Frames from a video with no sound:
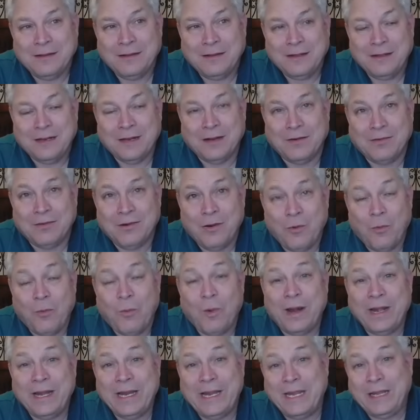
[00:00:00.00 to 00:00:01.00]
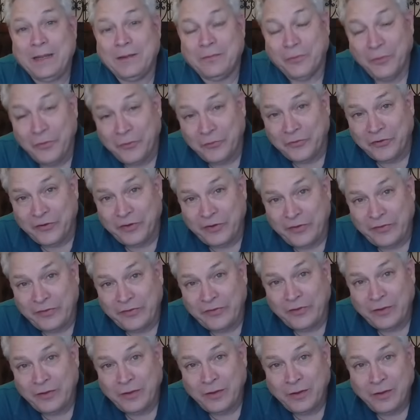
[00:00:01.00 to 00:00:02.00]
you know when he
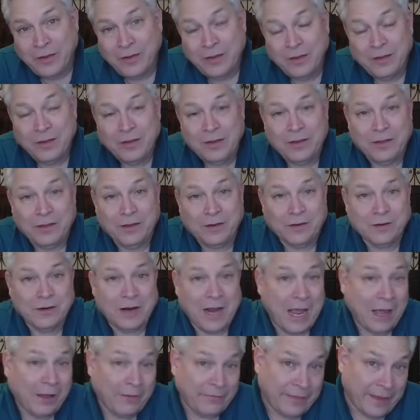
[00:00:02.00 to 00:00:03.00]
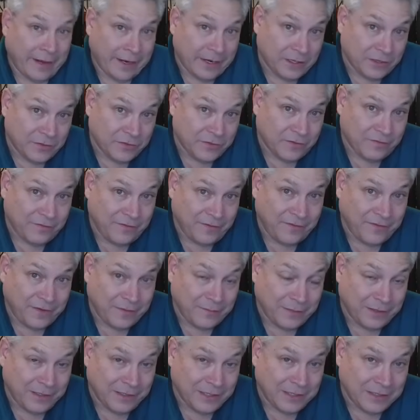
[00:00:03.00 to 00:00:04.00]
loses you're out that 150
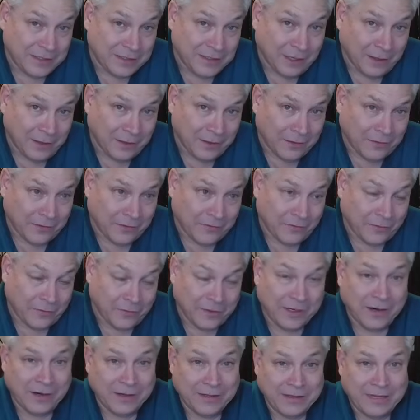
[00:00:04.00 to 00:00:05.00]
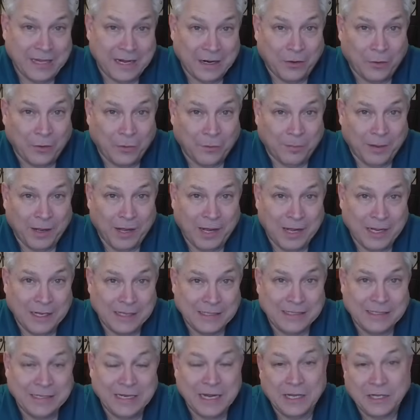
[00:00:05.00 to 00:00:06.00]
million dollars or you're out that whole
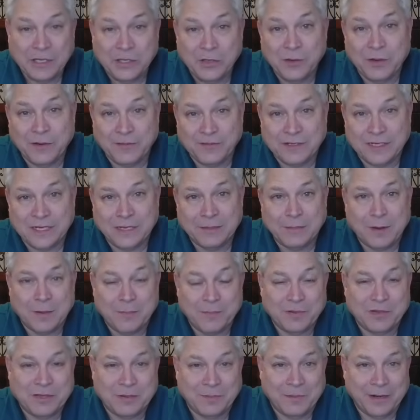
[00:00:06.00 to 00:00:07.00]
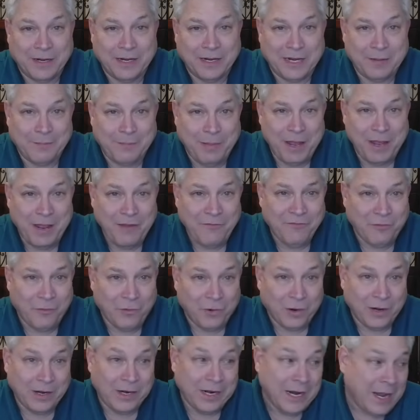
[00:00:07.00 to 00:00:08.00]
bond and now you have to come up with the money to pay
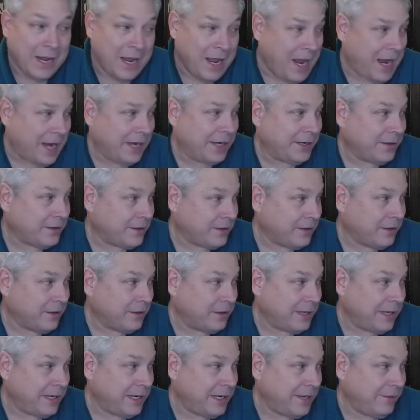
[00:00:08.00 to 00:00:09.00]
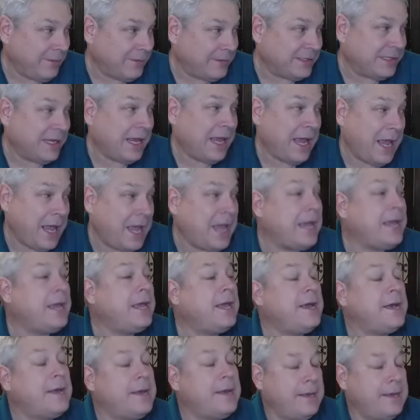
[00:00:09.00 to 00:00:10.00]
for it and you're going to look at him and say hey